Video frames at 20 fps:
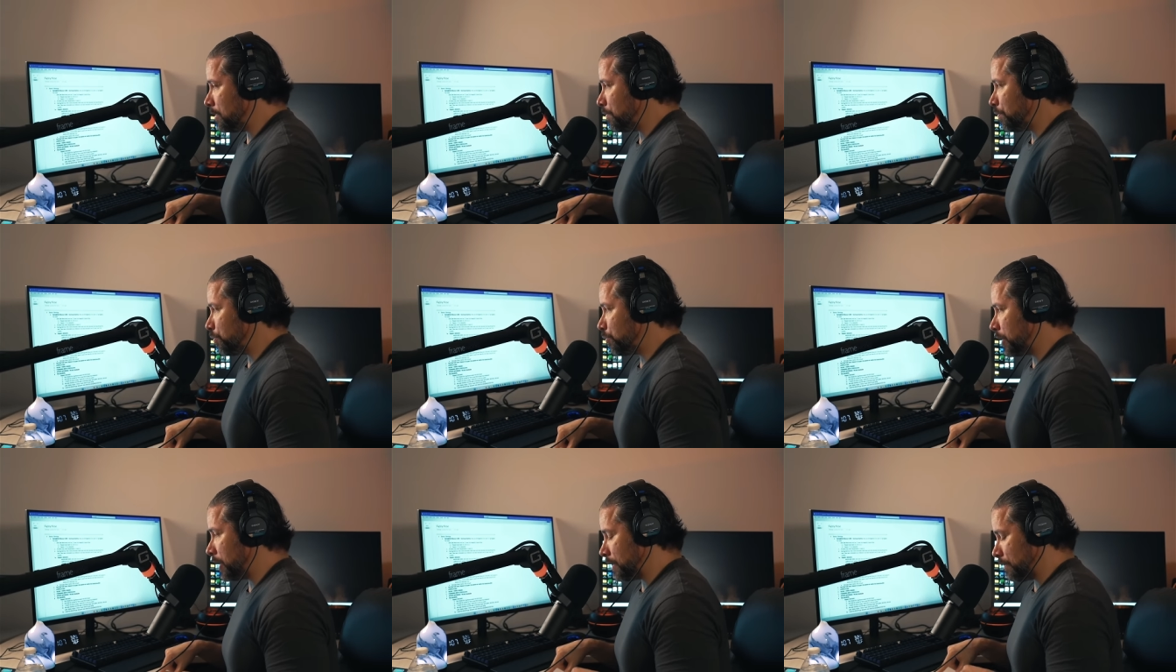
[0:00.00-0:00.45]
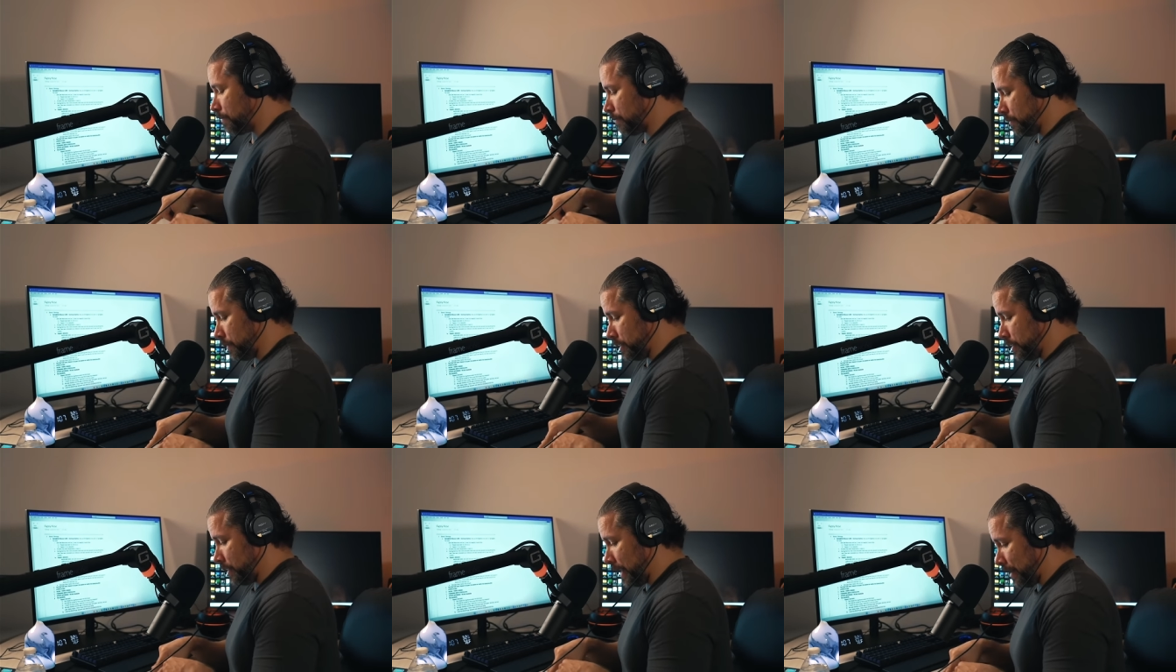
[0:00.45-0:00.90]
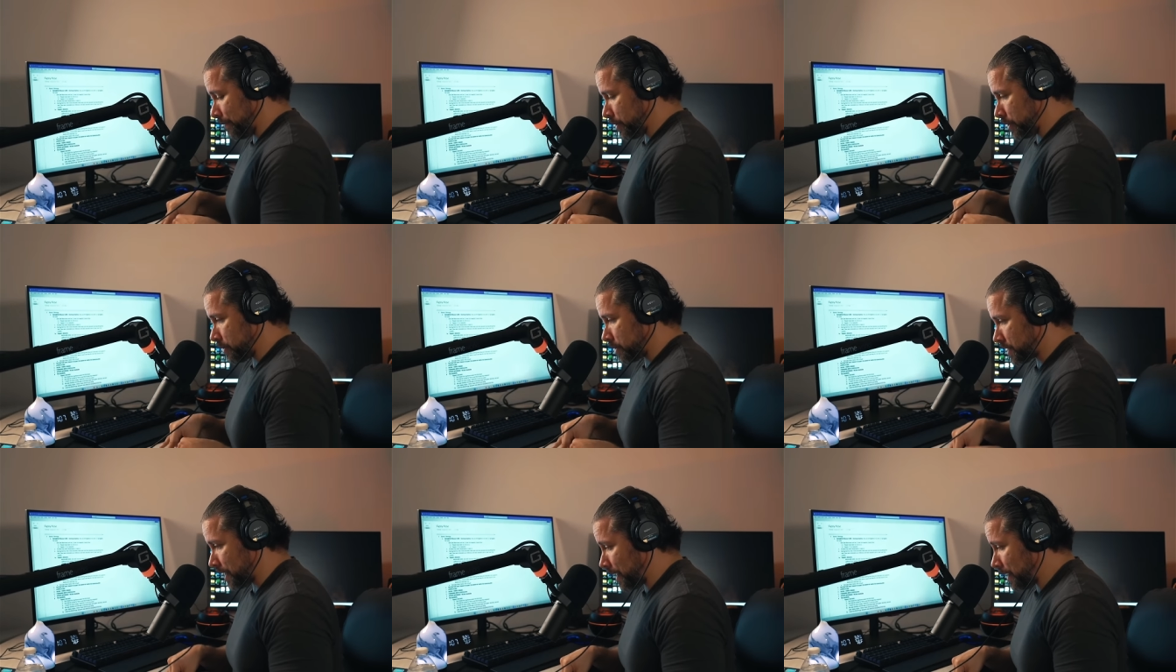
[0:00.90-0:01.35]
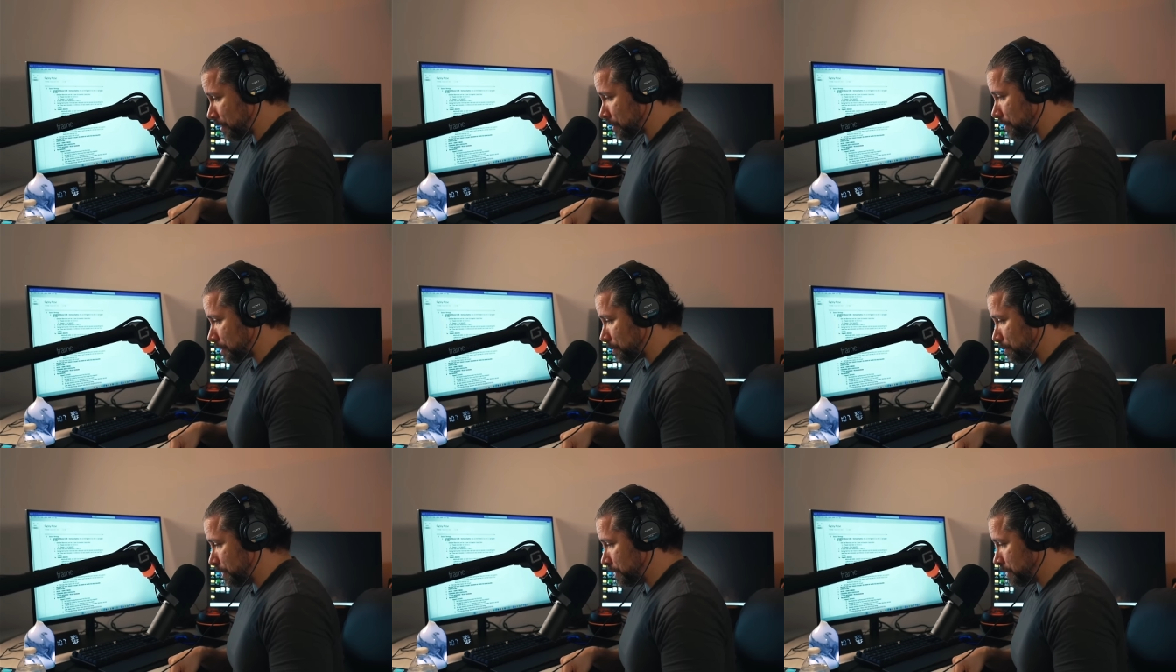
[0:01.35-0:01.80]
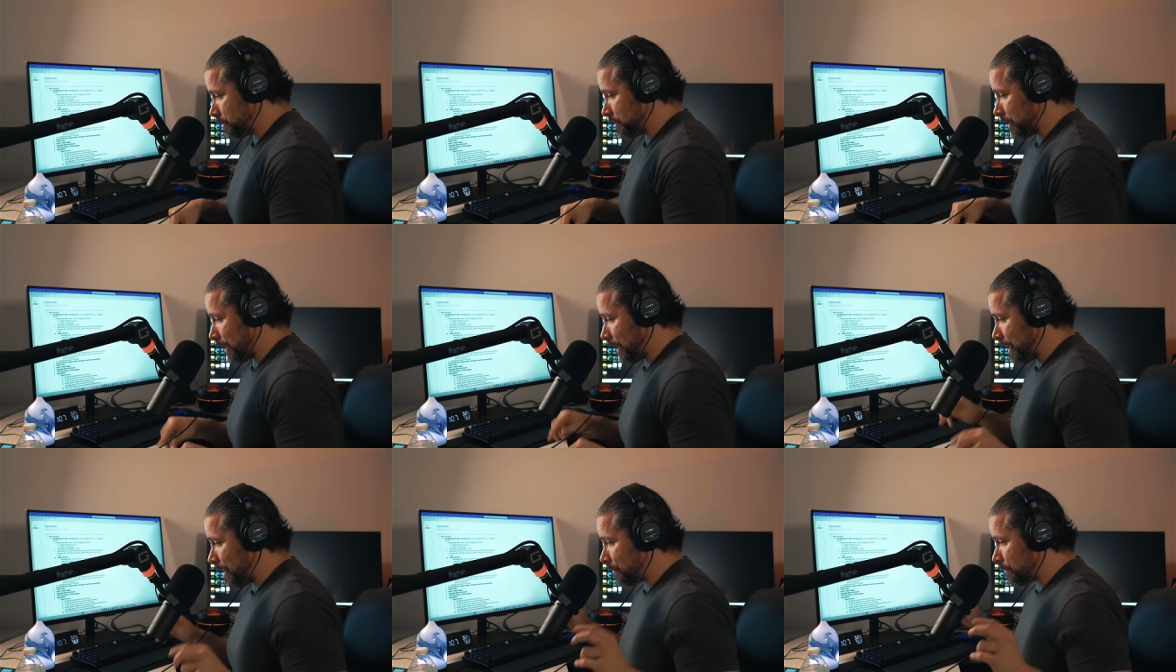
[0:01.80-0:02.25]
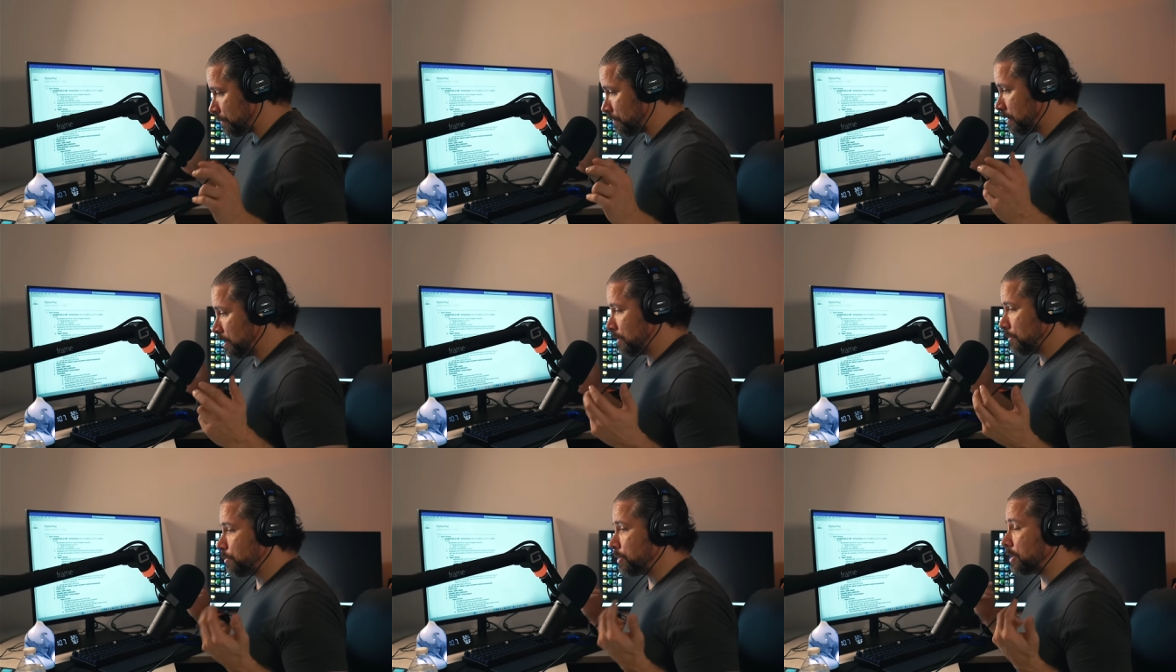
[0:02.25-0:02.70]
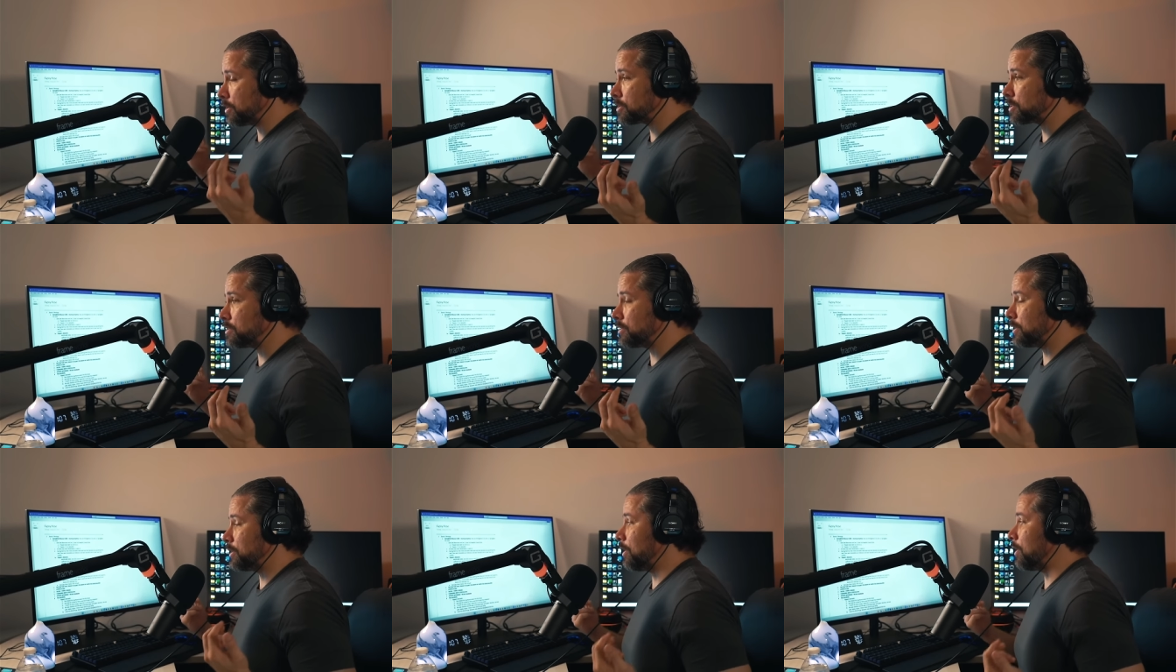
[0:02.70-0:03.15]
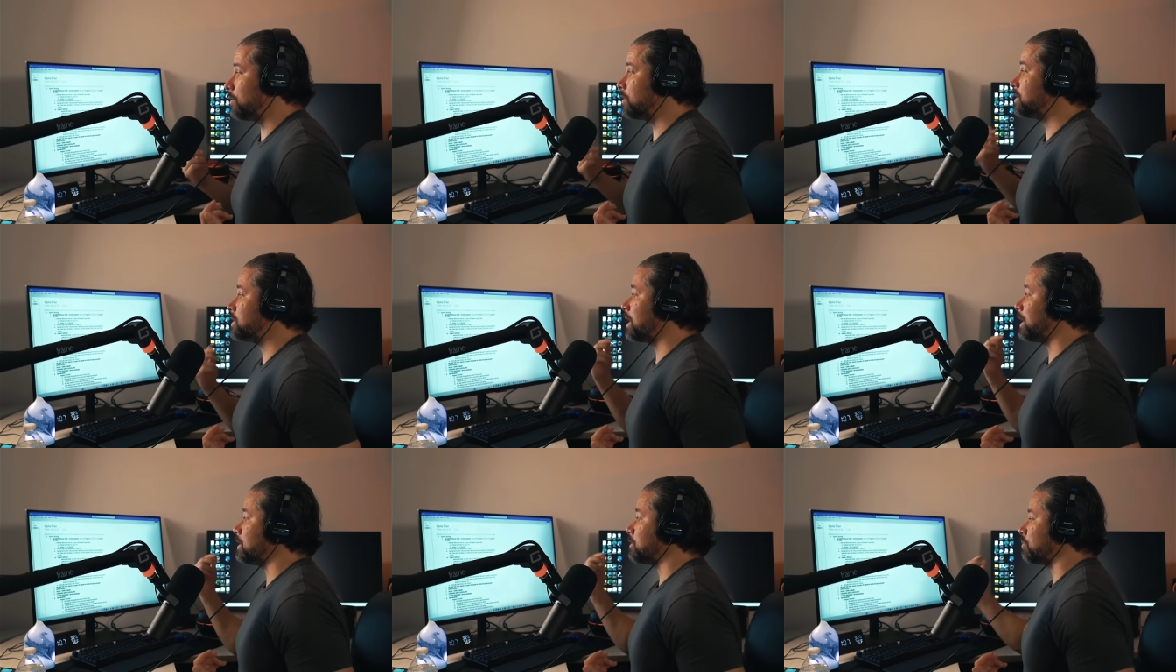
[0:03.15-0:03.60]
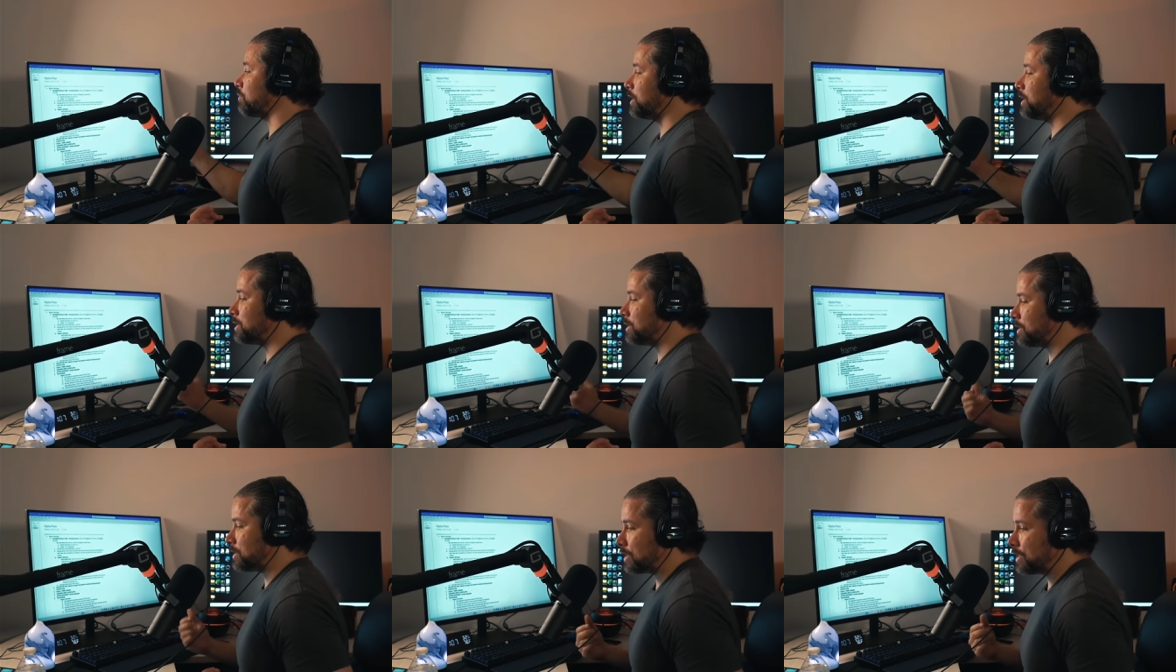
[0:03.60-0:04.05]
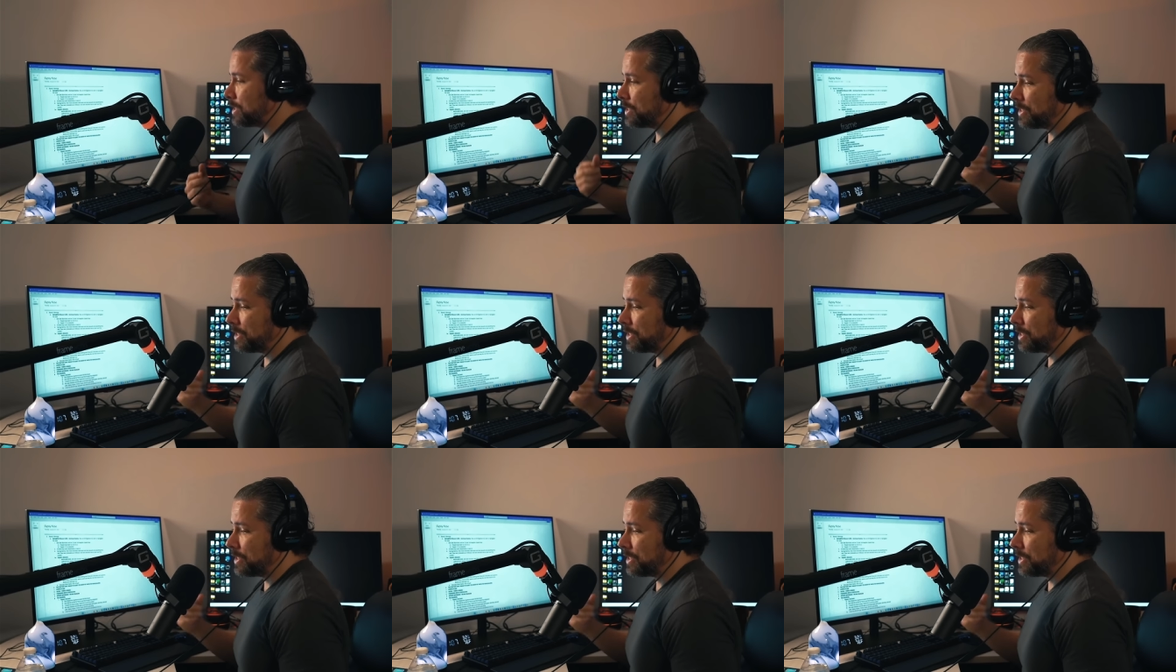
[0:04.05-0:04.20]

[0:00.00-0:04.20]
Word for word: But when you have your child, I mean, I have personally all these aspirations.